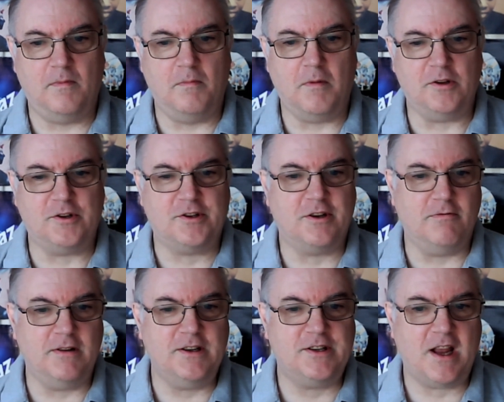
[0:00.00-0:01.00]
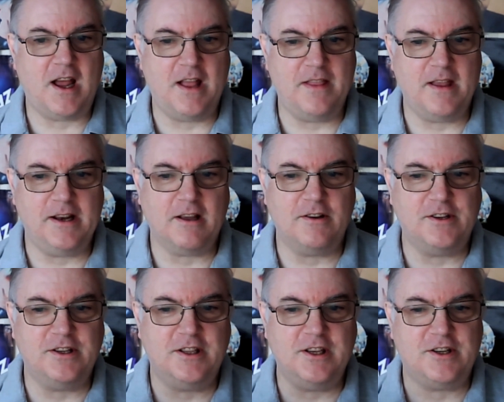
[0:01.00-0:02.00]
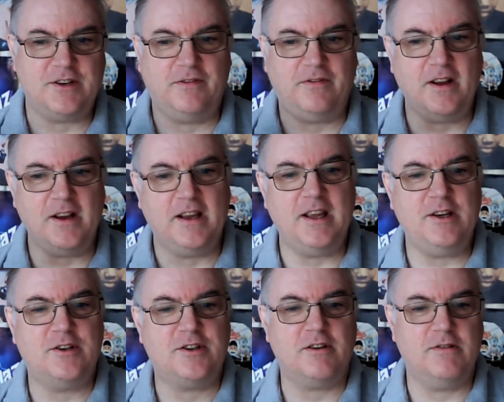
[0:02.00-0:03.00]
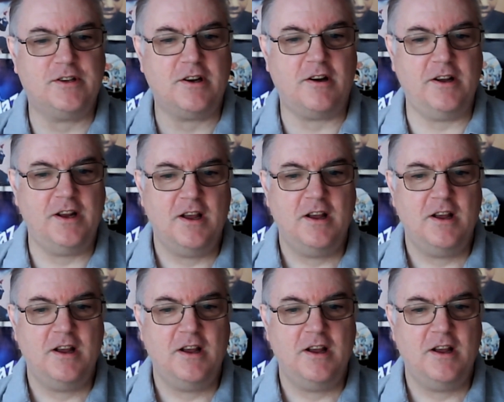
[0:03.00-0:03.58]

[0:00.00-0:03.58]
Monster is, and then it goes into this funky Suicide,